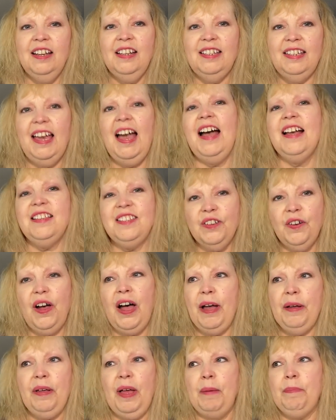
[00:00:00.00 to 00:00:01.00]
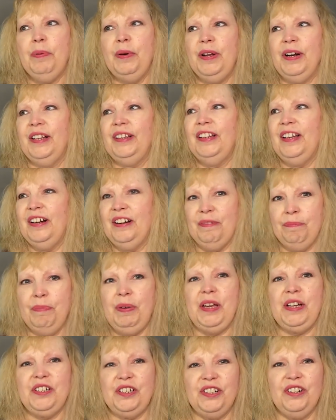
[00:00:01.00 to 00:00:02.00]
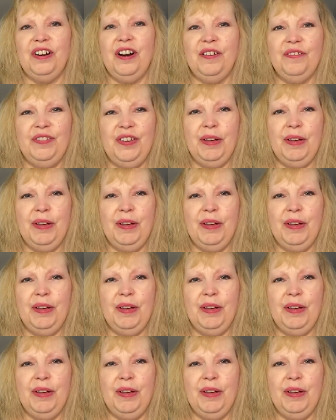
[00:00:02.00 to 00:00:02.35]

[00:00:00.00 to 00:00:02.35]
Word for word: yeah, so I'll, I'll, put a little picture of